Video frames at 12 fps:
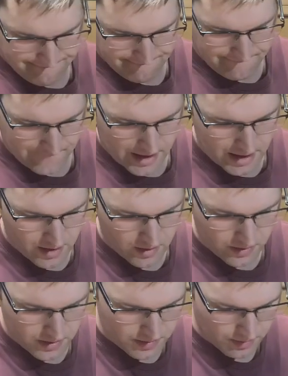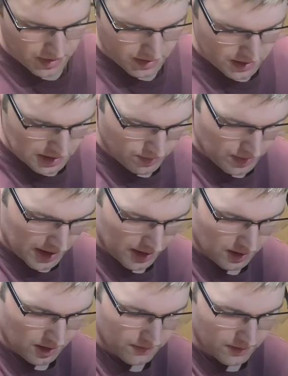When you hit a hard spot, just
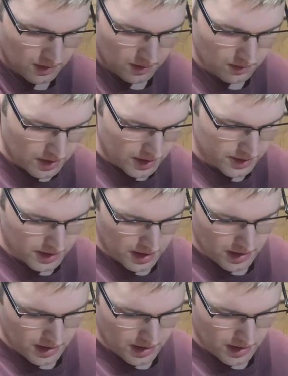back off a little ways.